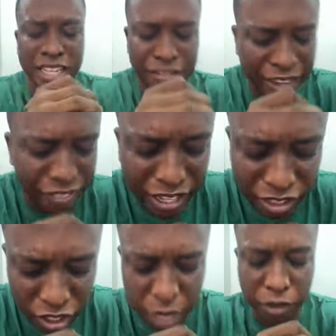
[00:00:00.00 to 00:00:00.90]
Father,
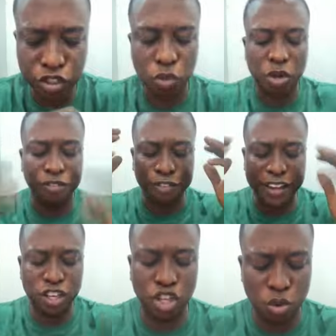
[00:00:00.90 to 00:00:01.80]
in the name of Jesus, we
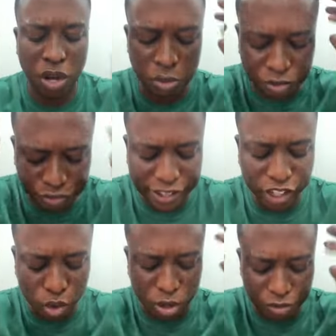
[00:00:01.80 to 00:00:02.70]
thank you and we
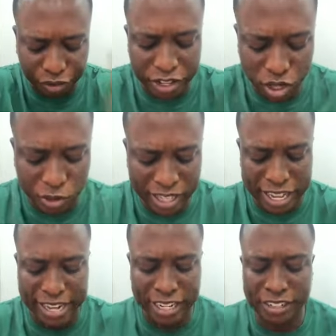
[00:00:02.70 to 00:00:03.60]
thank you and thank you
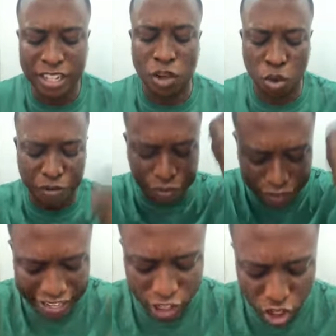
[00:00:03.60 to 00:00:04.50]
again. We
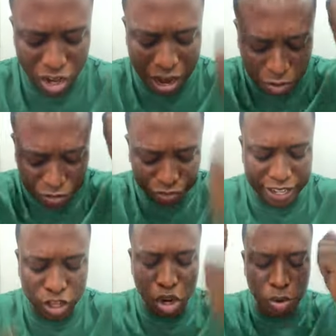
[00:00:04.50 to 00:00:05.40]
thank you and we
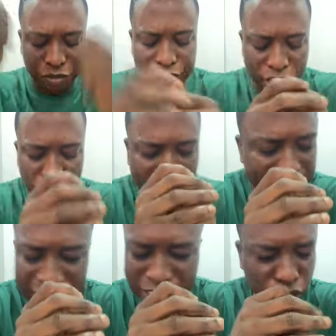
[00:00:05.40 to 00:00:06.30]
thank you and we thank you
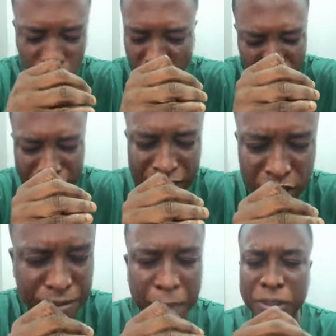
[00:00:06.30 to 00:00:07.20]
again. That's no, what
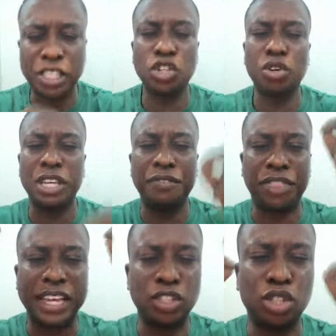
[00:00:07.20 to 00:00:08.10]
the Bible says, oh, give
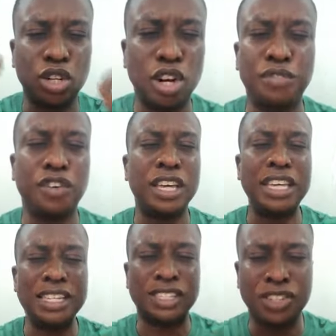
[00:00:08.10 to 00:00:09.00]
thanks to God for
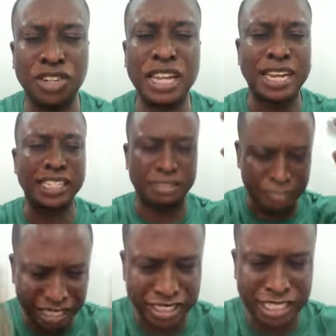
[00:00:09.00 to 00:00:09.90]
he is good and his
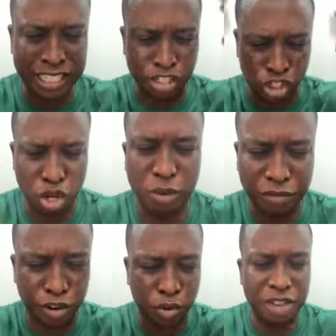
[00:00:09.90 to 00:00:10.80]
mercies
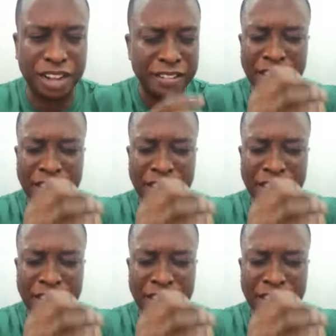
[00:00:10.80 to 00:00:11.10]
endure forever.